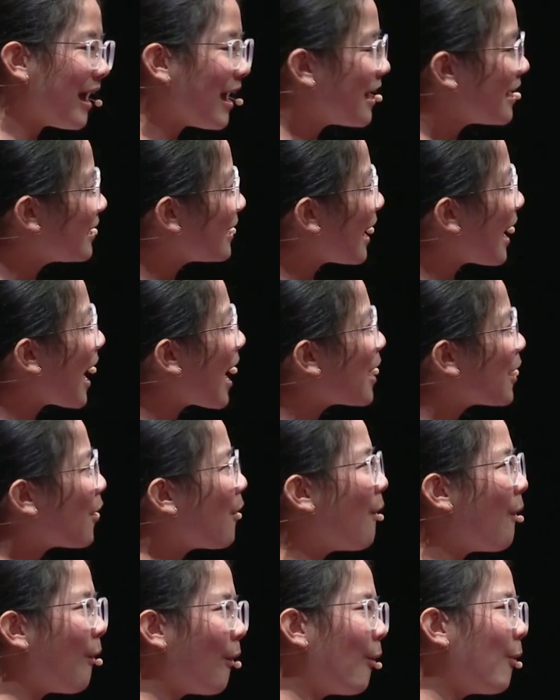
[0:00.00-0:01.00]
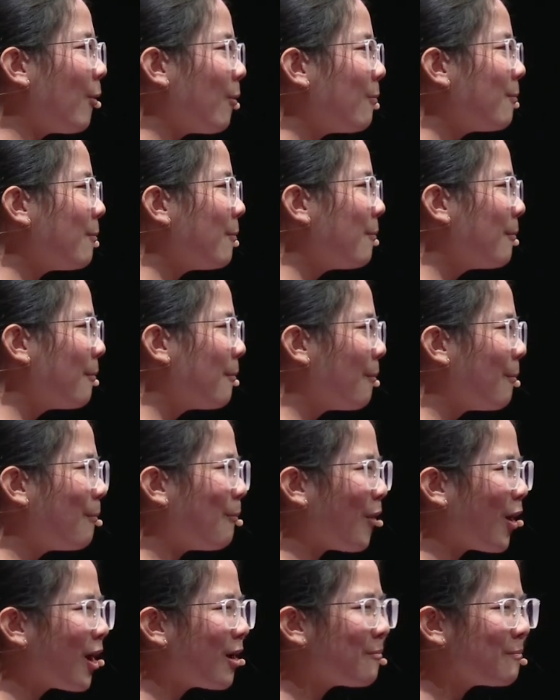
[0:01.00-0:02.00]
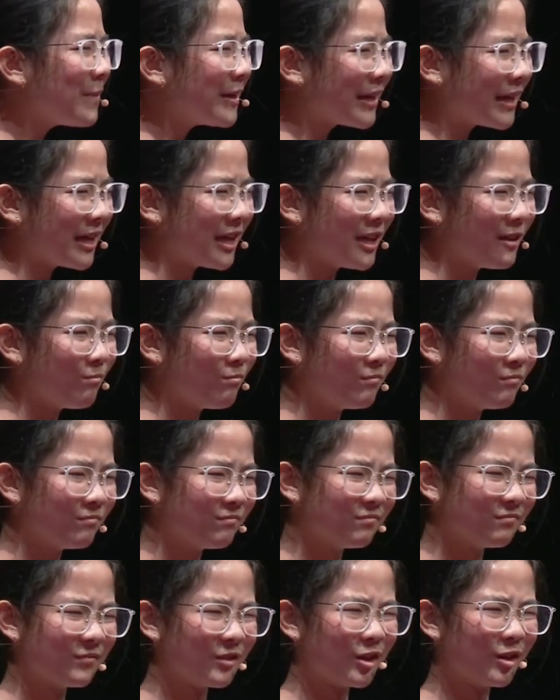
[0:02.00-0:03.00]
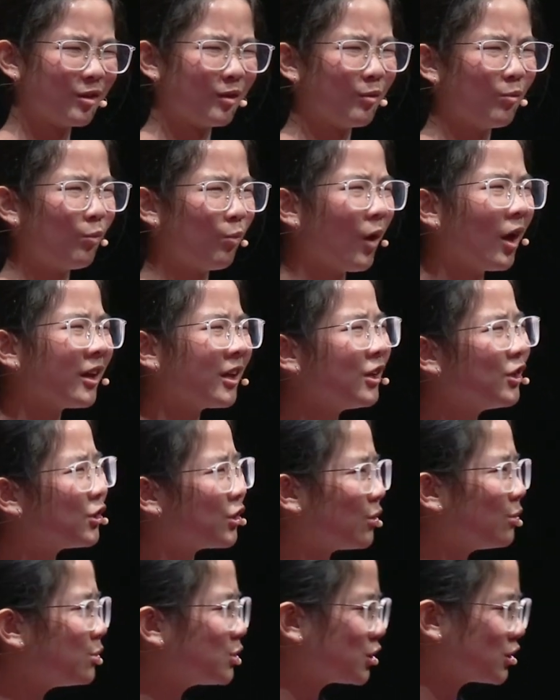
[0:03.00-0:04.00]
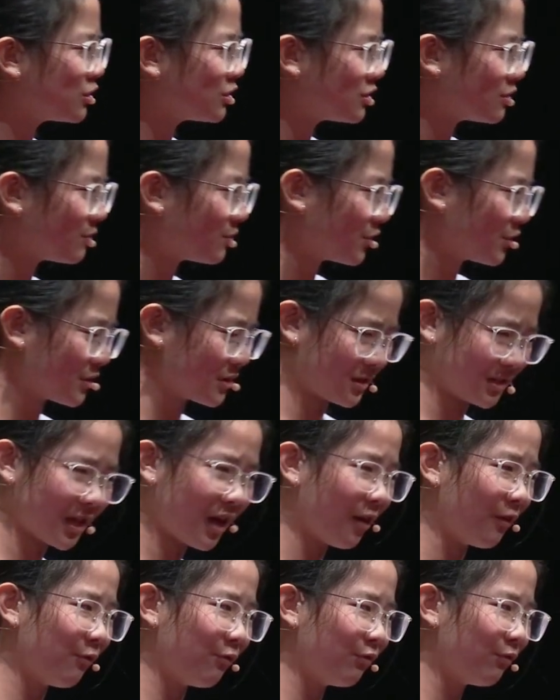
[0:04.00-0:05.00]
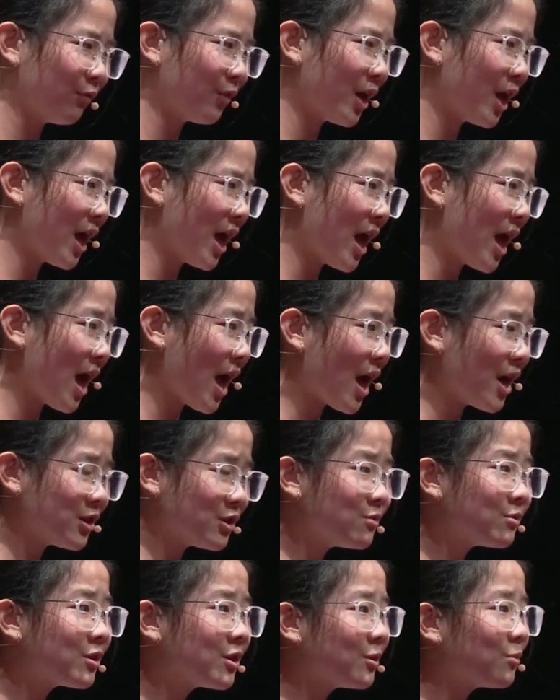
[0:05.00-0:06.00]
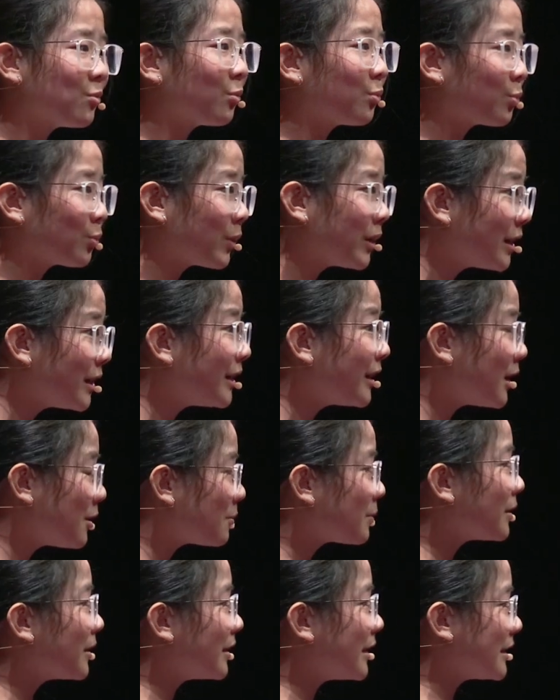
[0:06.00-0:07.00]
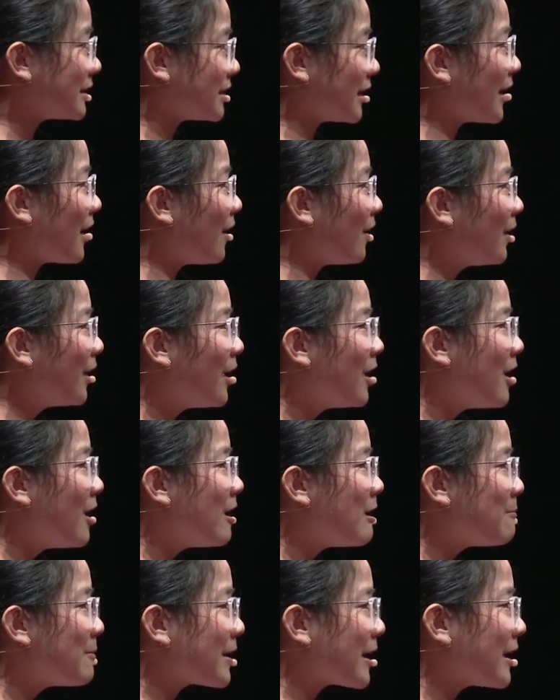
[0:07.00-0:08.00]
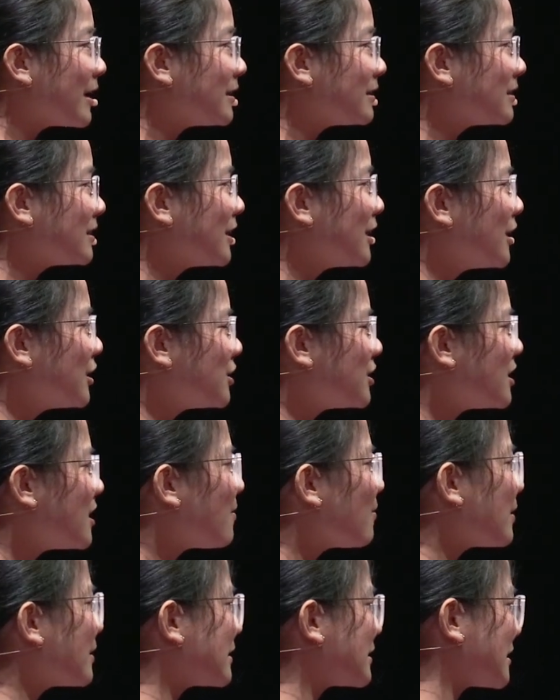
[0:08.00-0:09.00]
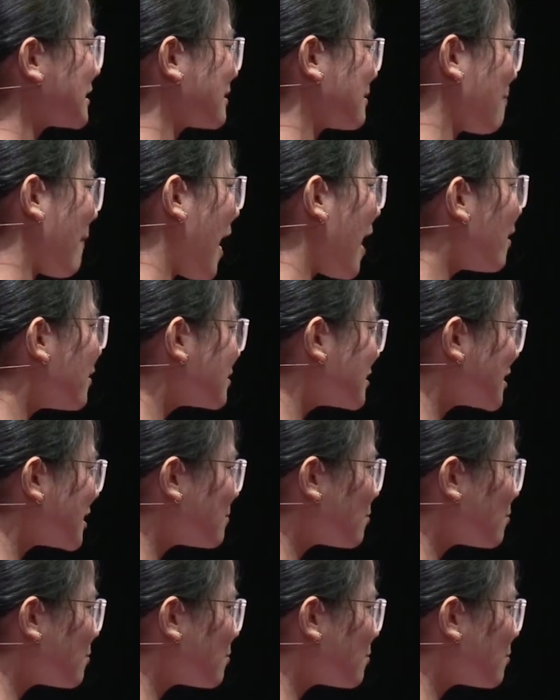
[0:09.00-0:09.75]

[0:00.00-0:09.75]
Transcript: And at home, Mom became a walking ghost of herself. And you could really, really tell because she never smiles